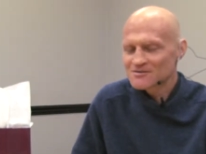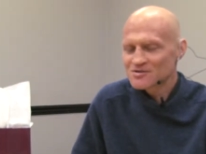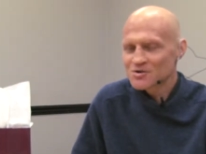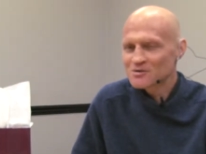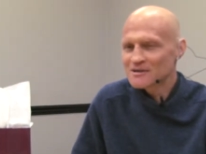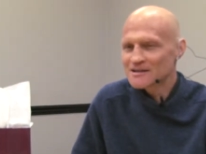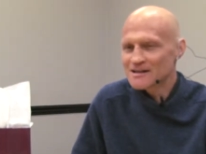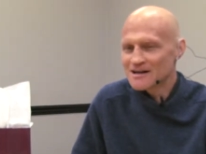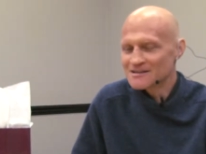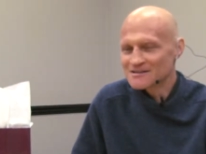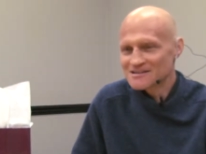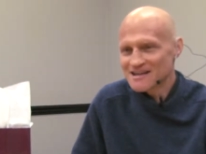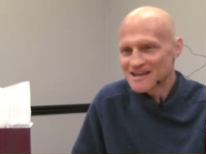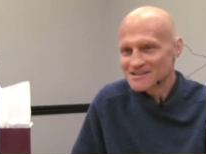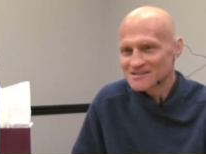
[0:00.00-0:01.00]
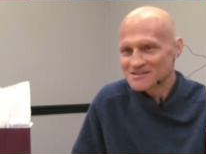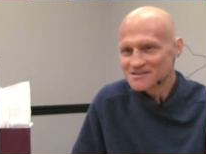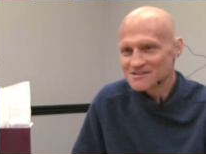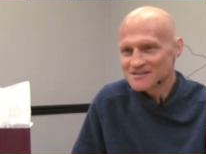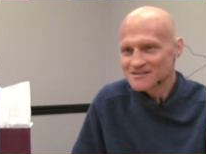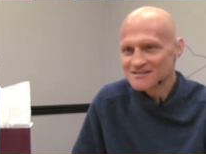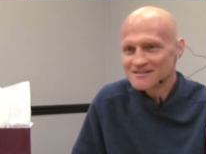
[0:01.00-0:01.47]
totally
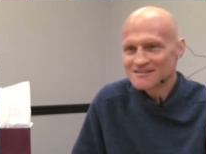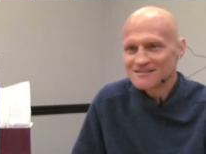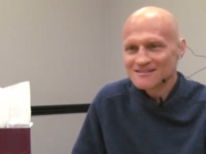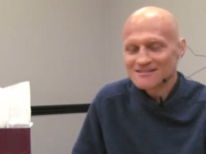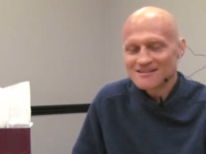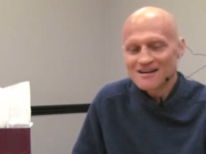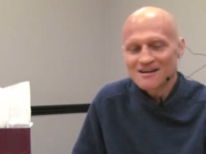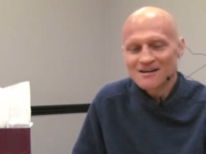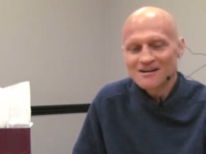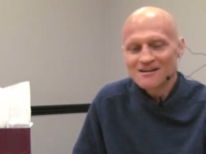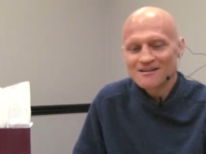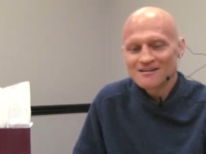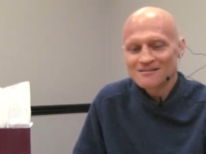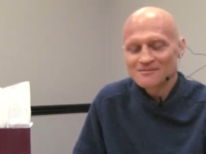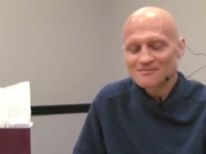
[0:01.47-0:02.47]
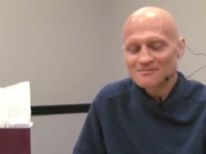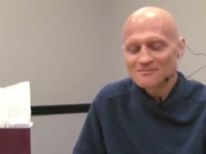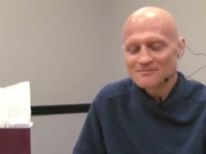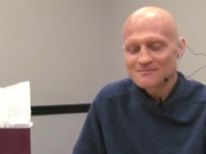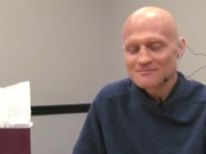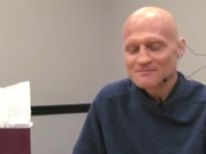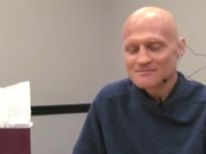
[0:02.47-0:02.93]
untested, uh,
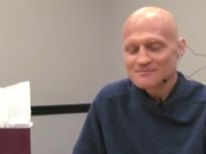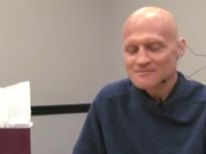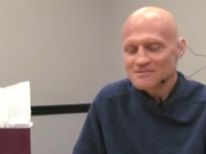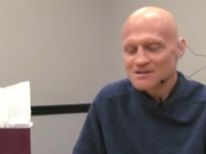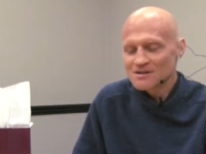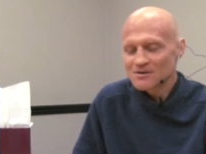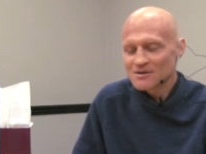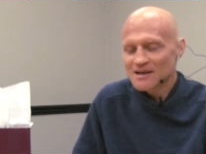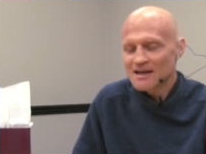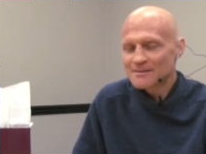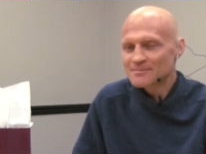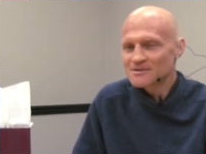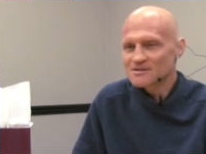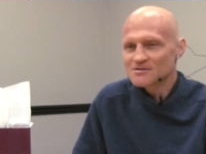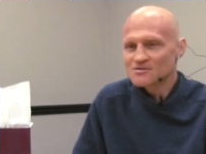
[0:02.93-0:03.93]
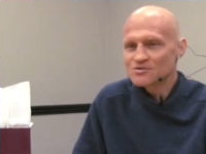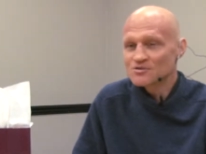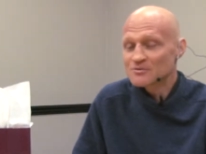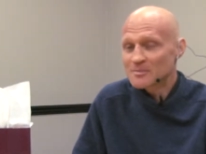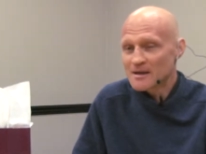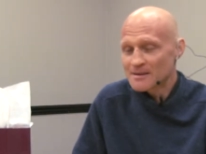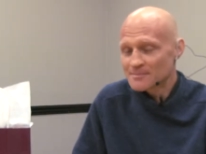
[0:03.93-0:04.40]
you know, campus
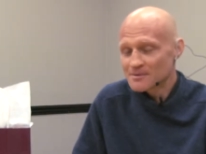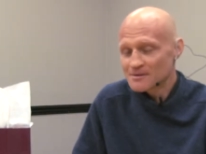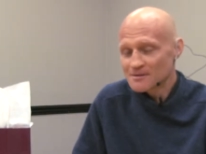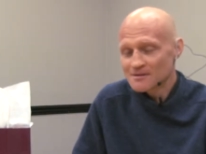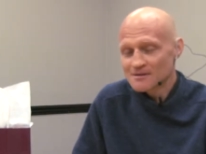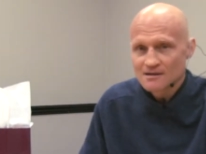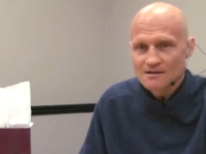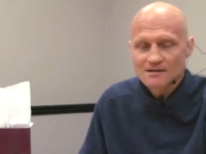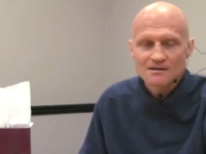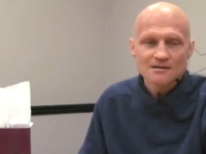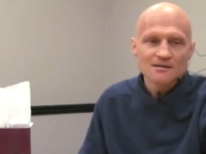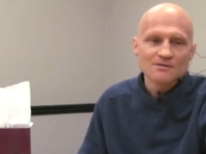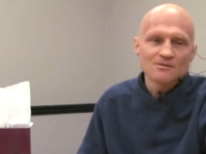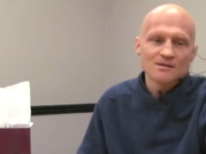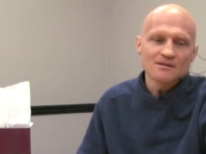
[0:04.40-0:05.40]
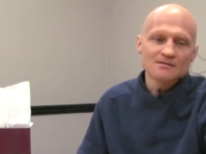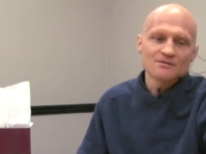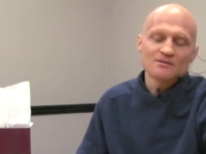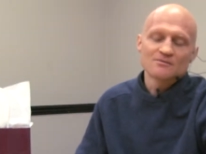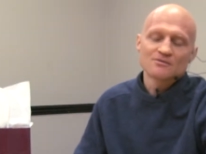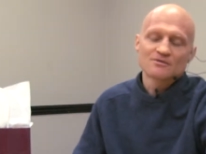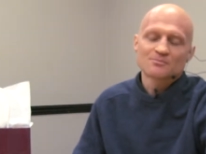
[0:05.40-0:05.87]
newspaper it,
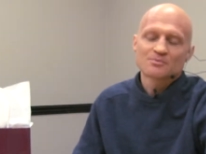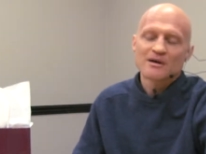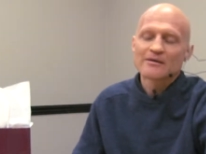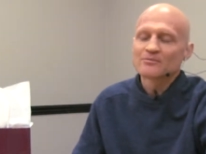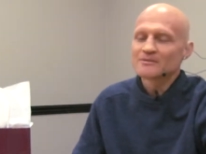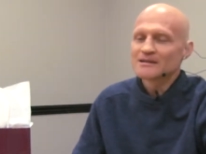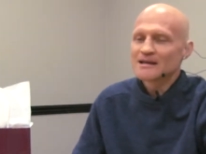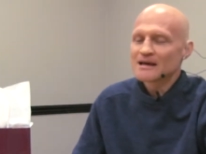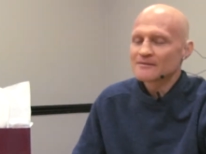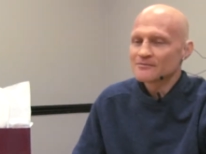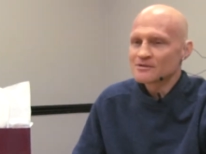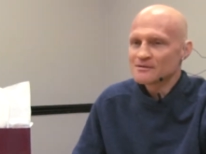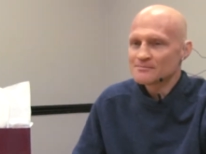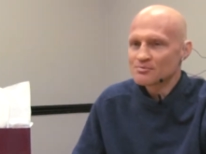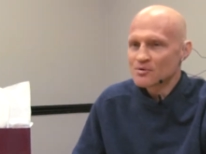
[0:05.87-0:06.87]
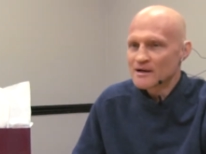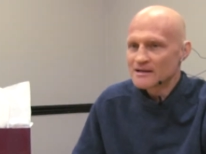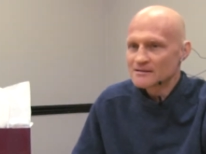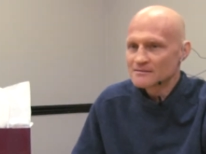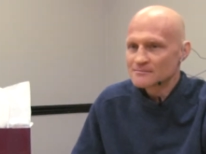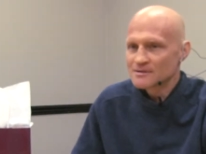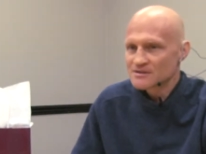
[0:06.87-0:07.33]
it was probably not a very
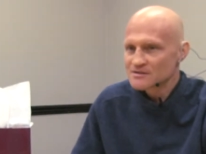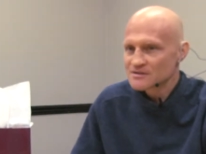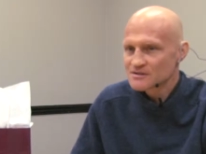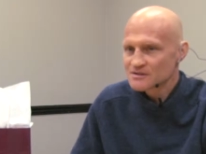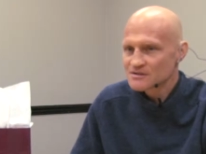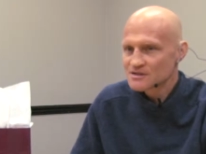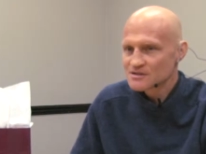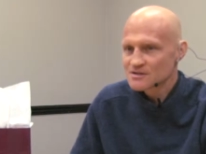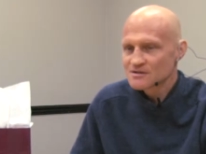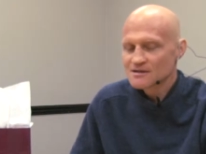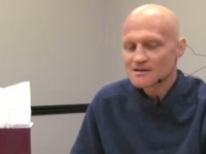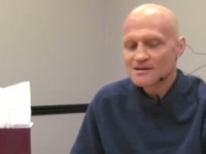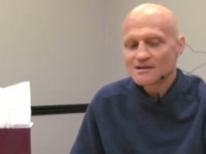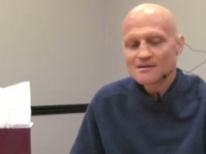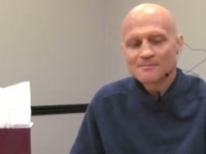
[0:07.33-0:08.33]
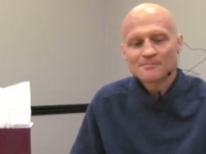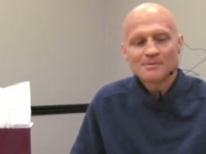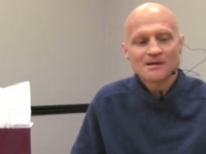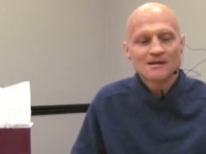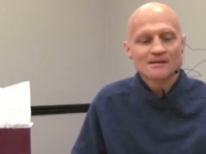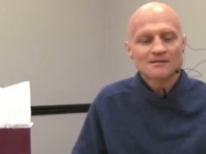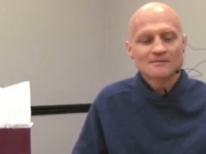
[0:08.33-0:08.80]
bright business decision,
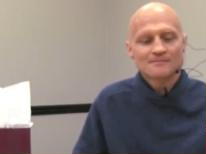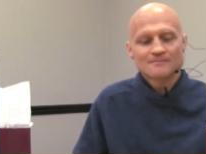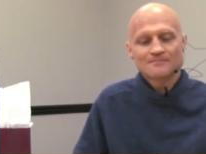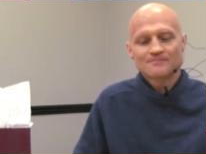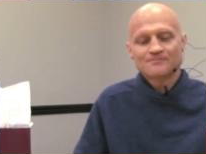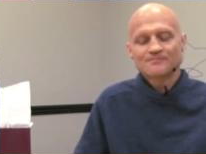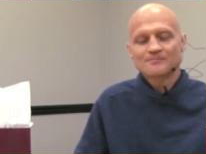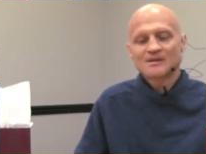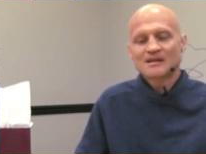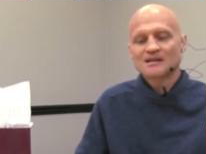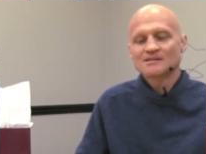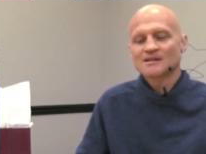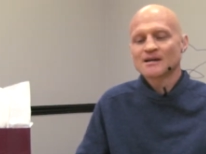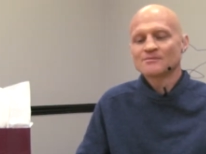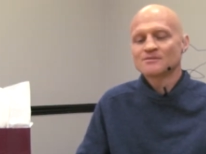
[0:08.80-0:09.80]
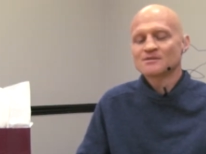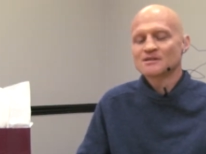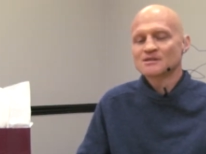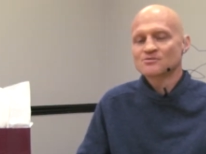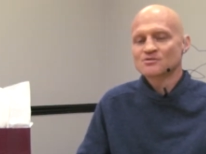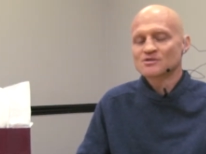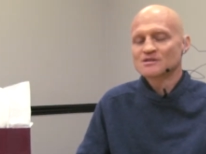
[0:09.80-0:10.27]
but because I was
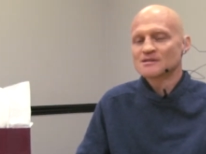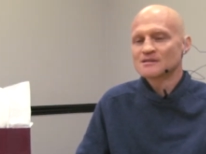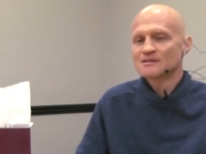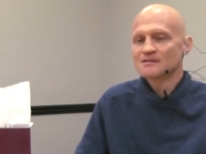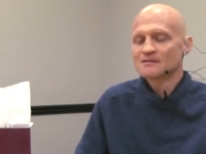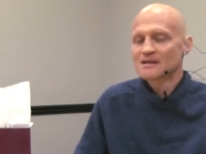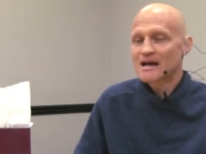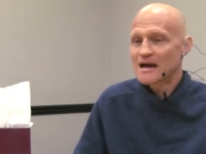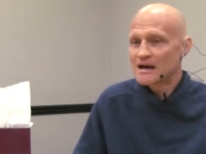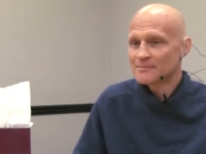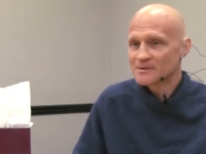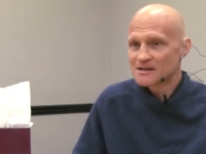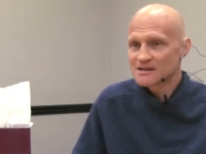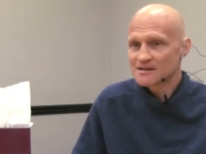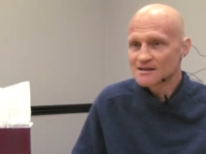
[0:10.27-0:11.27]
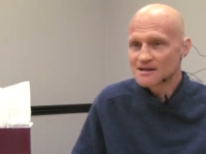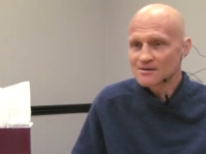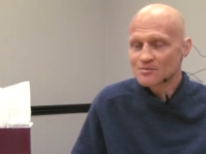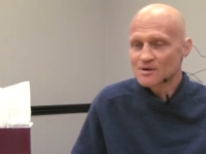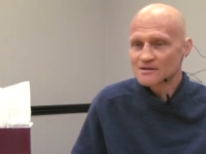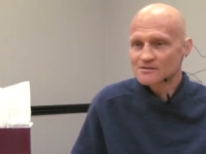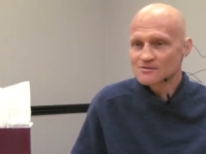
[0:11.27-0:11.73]
interested in comedy and
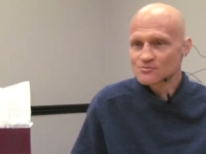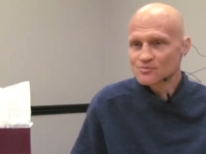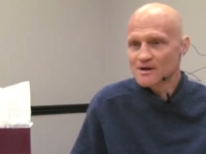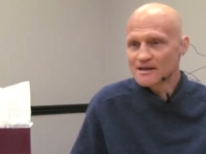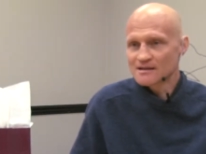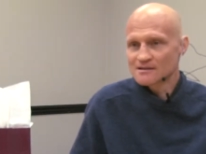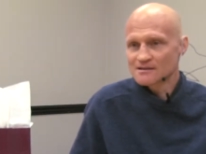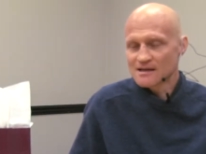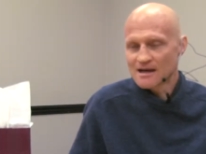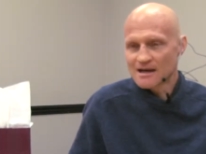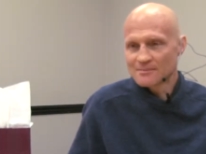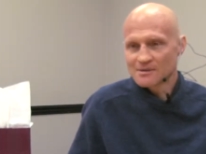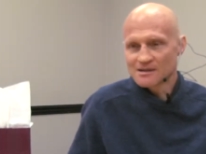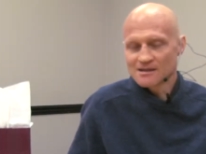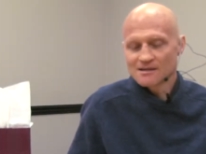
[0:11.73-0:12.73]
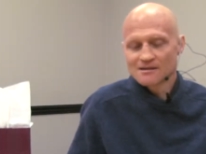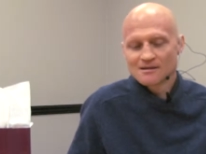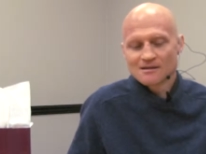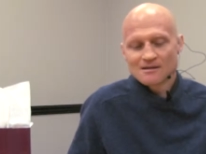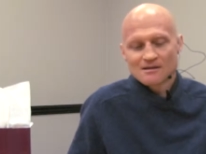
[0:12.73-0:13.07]
I wanted to write comedy